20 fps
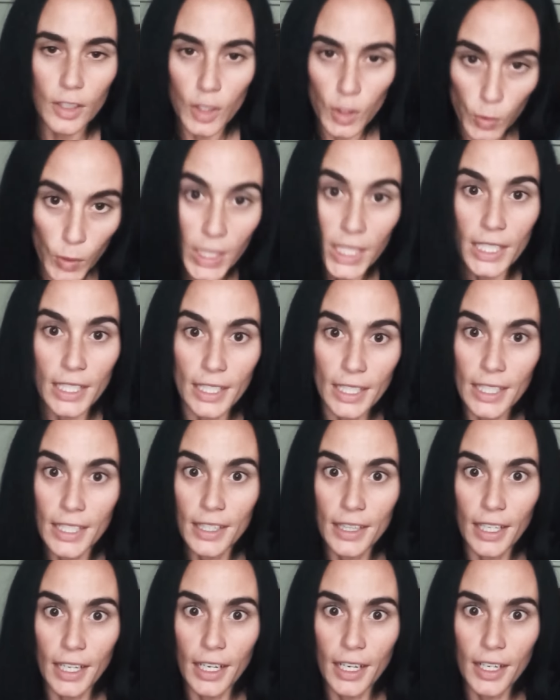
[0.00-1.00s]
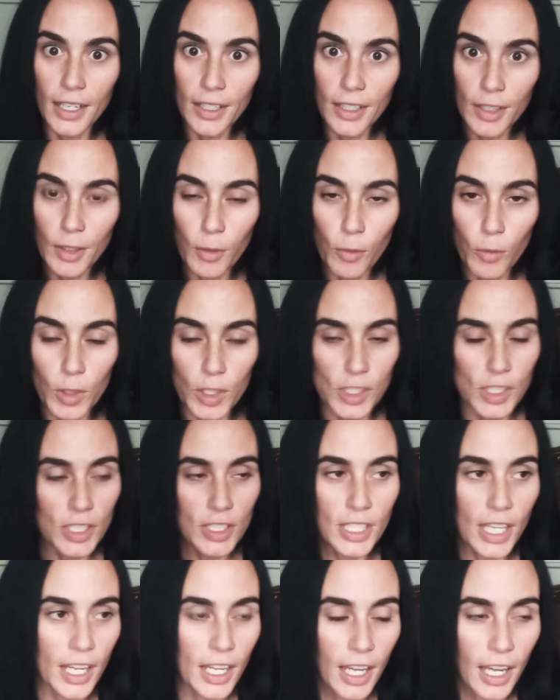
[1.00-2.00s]
critic in there which
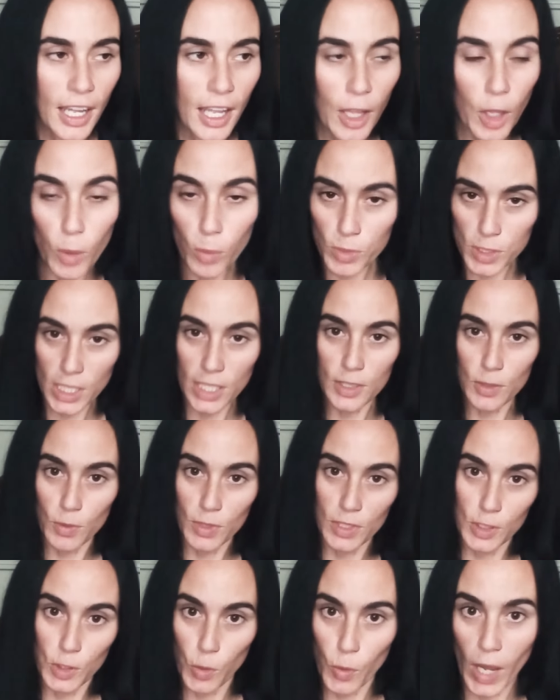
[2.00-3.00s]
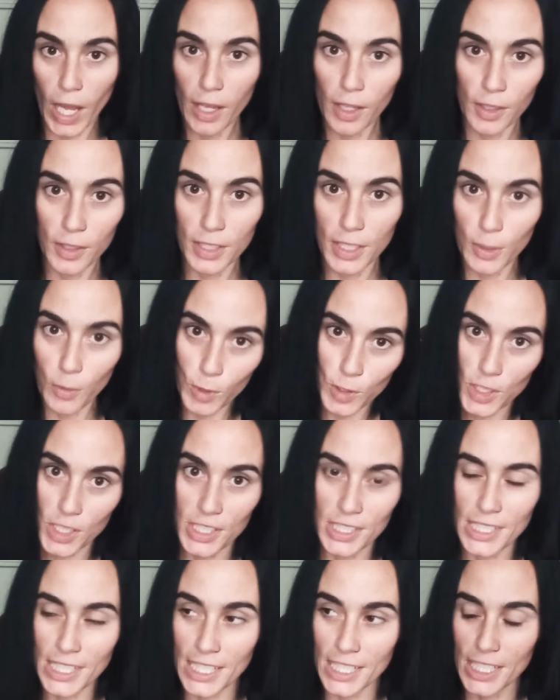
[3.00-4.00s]
is like helps us with duality which
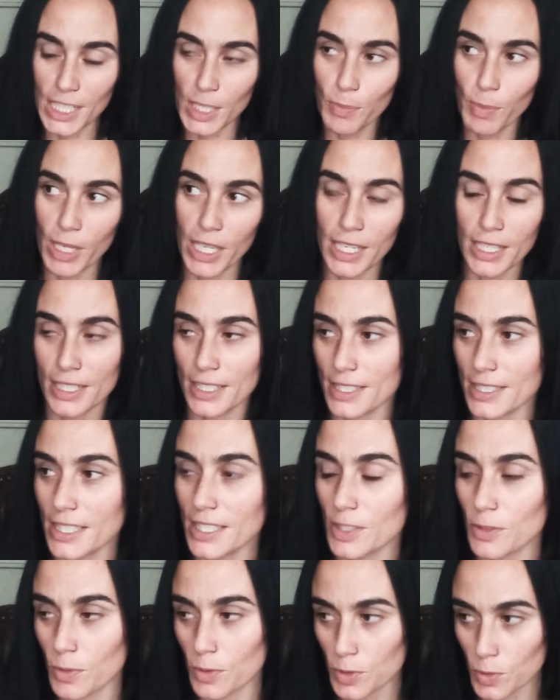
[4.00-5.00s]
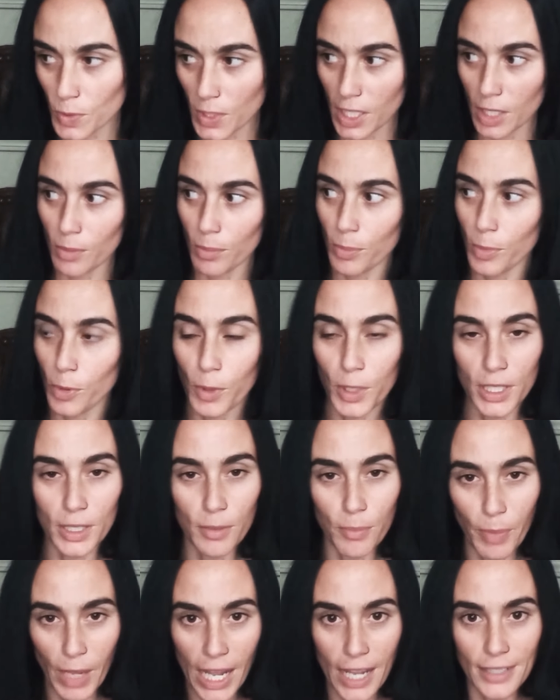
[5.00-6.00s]
is needed but in a sense once we get
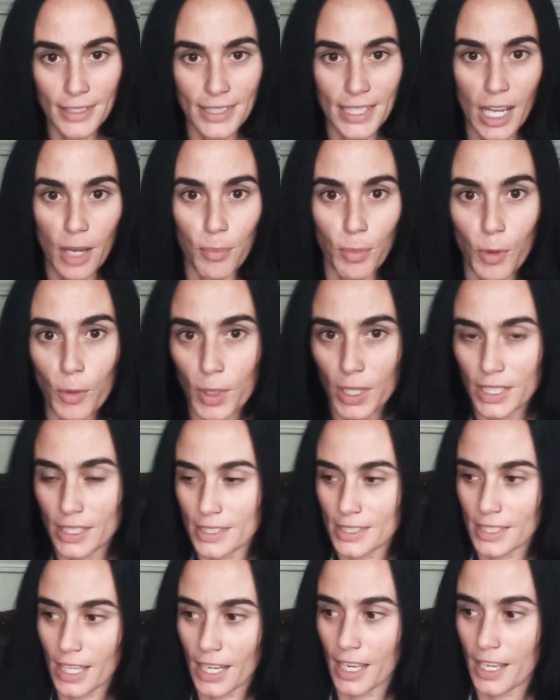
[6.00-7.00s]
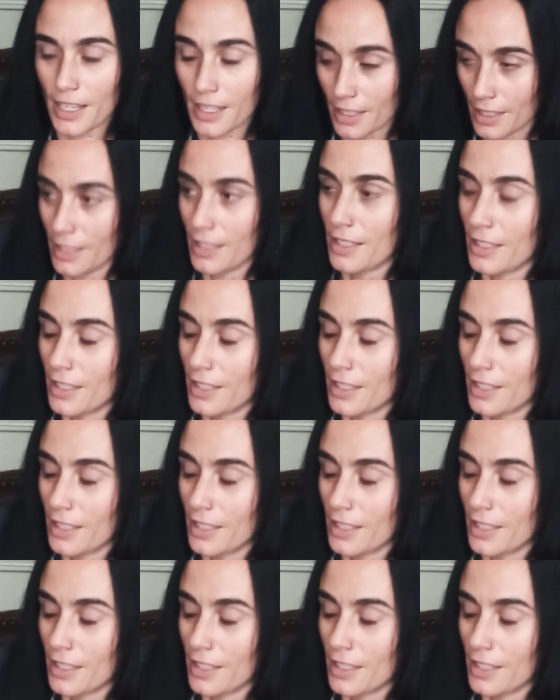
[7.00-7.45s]
point past that point it's like